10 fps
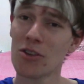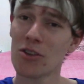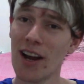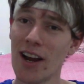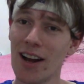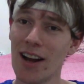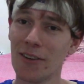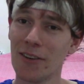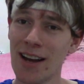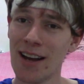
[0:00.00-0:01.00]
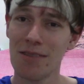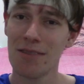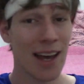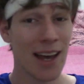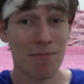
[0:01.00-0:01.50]
I'm the Straya Guy in
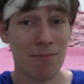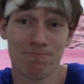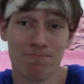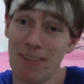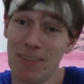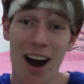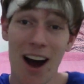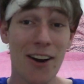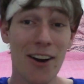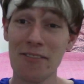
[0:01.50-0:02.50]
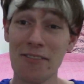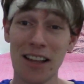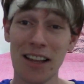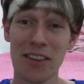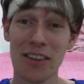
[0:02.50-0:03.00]
Korea, and I don't
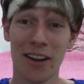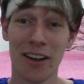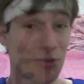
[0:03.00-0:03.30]
have a clever